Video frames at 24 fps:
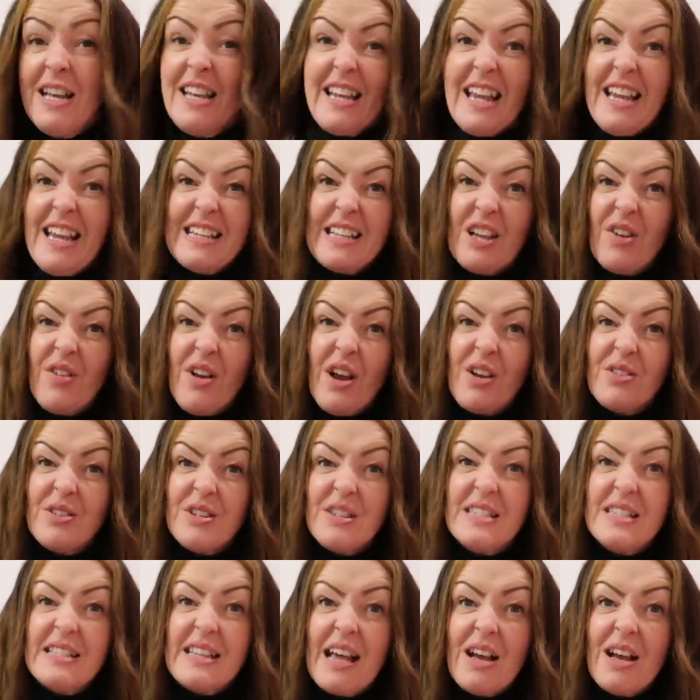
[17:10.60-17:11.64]
get yourself out to
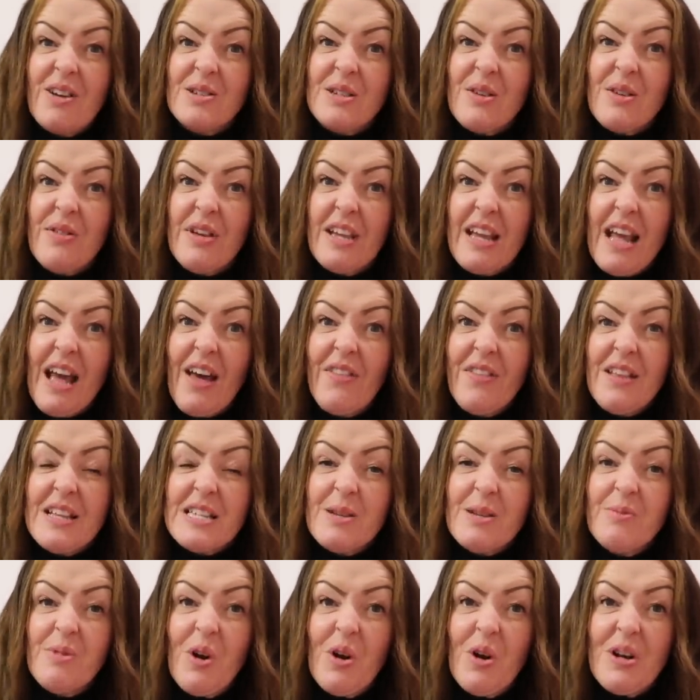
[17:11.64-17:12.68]
the sales if you can. There's
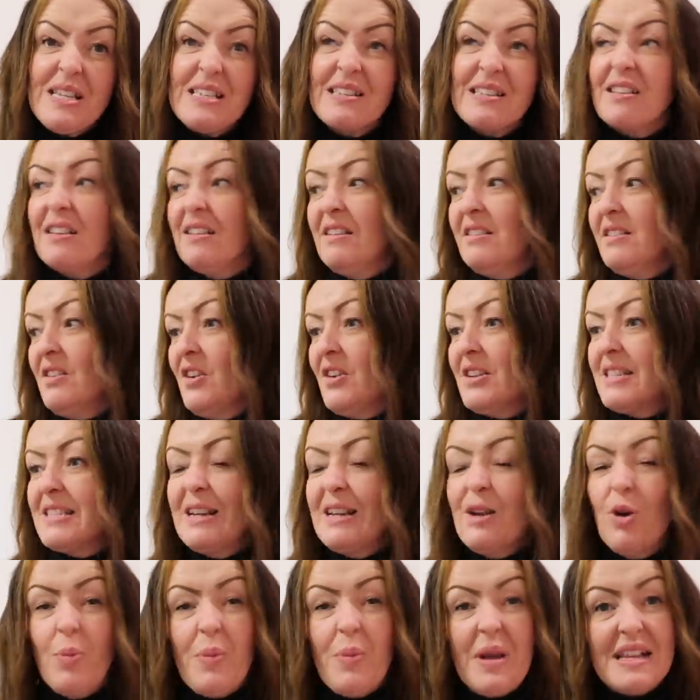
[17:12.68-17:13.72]
some nice
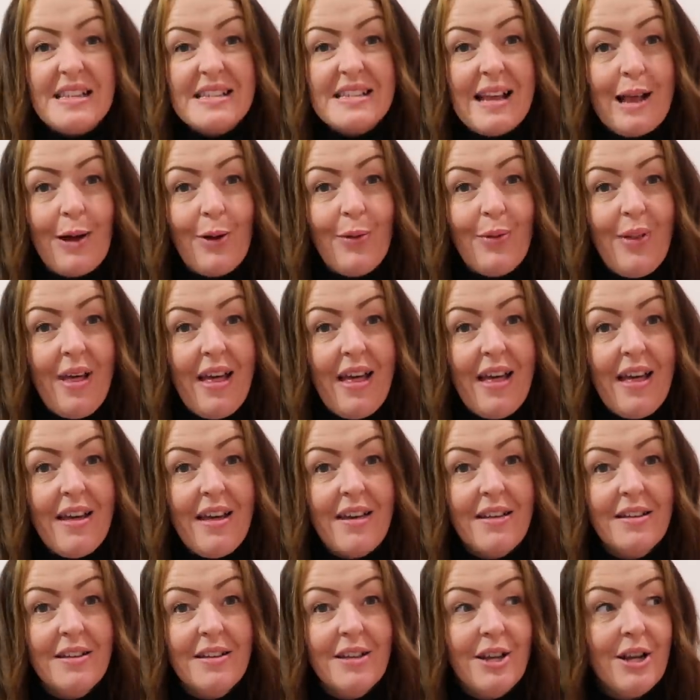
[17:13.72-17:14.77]
little bits out
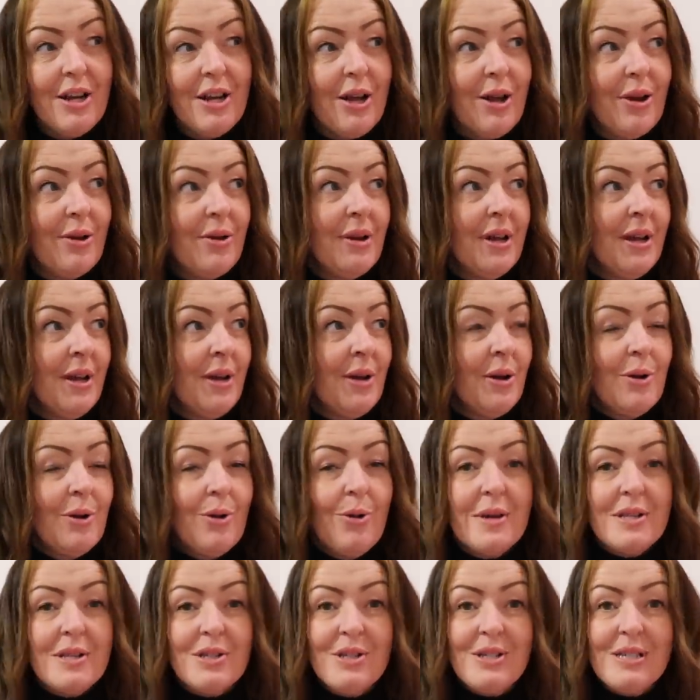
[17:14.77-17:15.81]
there, you know.
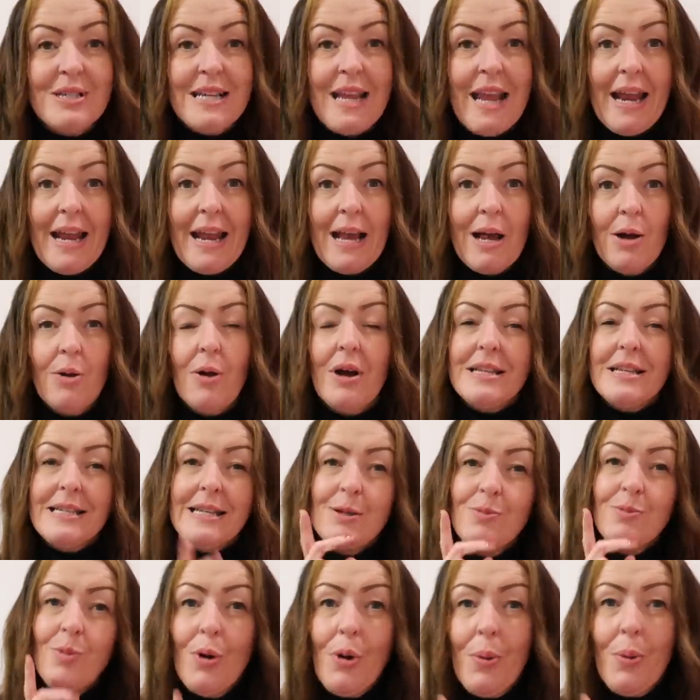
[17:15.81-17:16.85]
Always good to get out. I
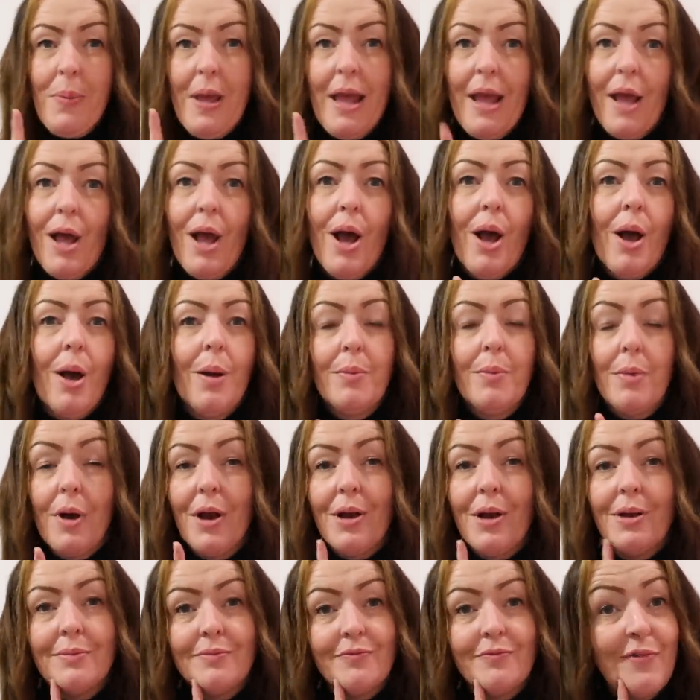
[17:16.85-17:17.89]
did want to pick up,
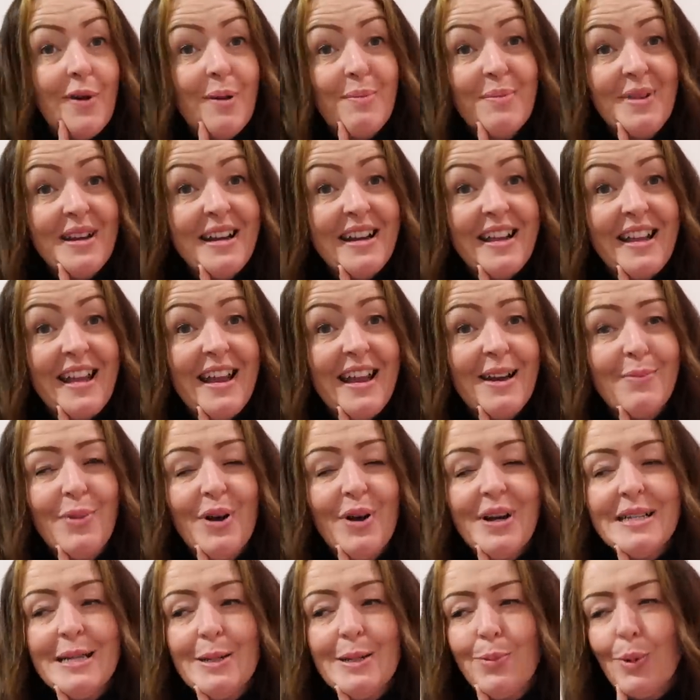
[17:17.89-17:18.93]
I'm rambling again, but
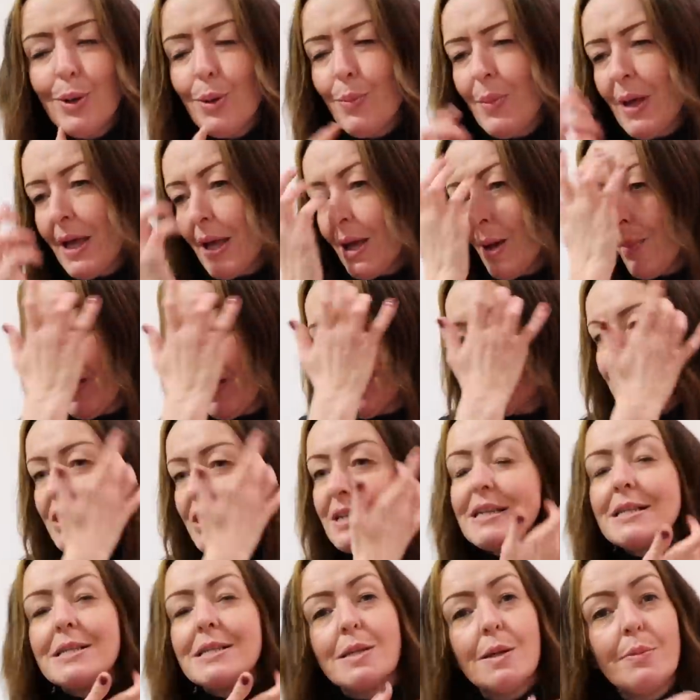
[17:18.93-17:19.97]
I did want to pick up
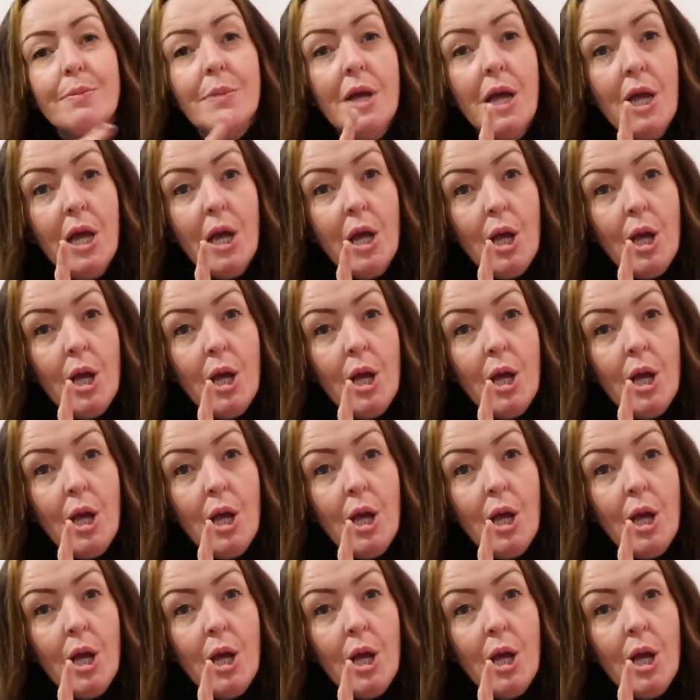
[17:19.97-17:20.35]
actually some